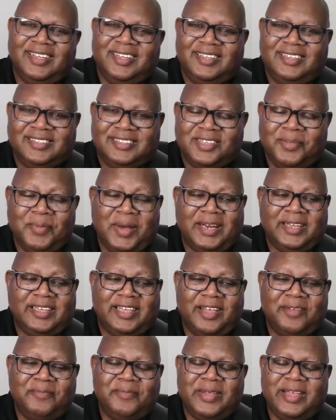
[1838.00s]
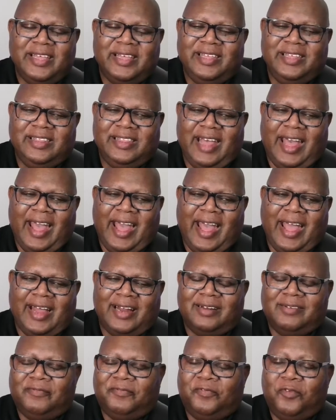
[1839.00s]
Somebody give me
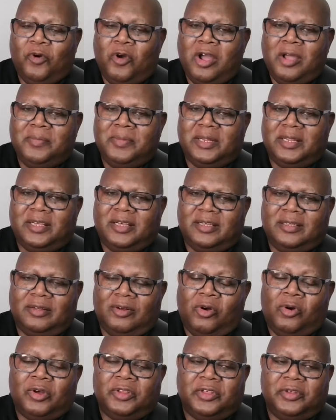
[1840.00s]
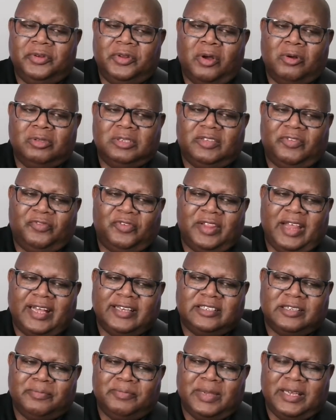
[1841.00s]
that formula or the notes for
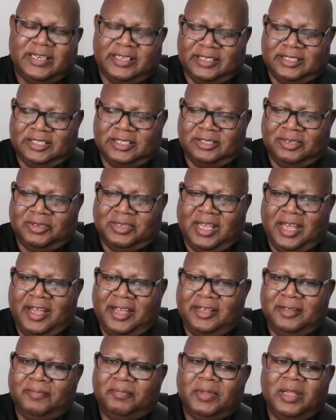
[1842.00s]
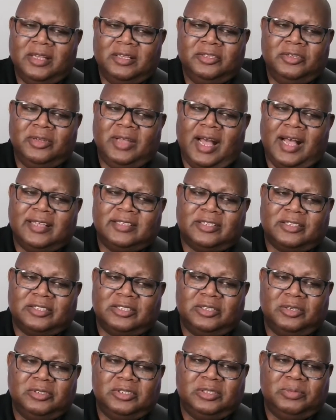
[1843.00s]
that diminish, okay? You guys are
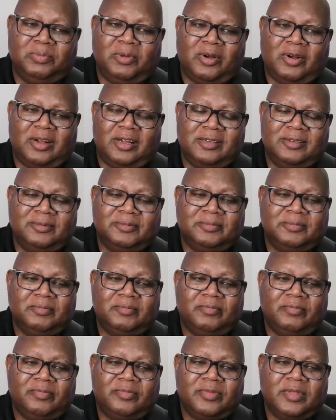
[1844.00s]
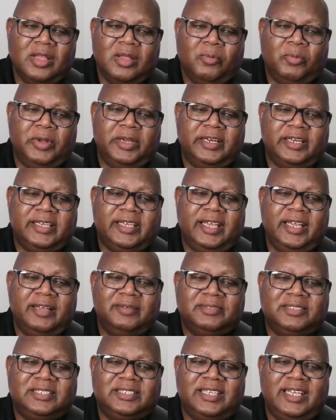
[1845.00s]
so smart. We're in the key
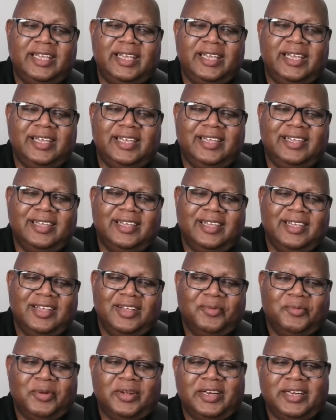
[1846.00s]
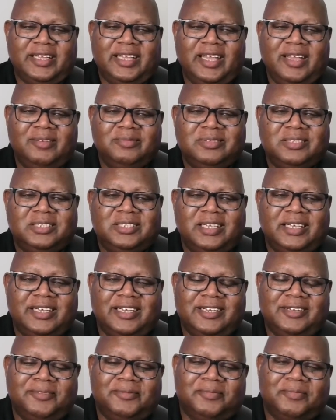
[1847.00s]
of C. We're in the key of
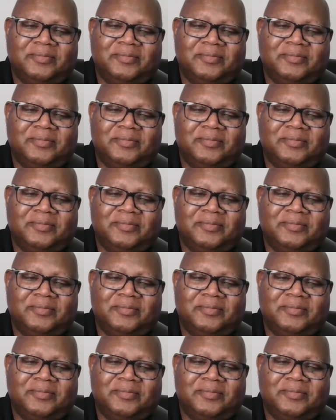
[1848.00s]
C.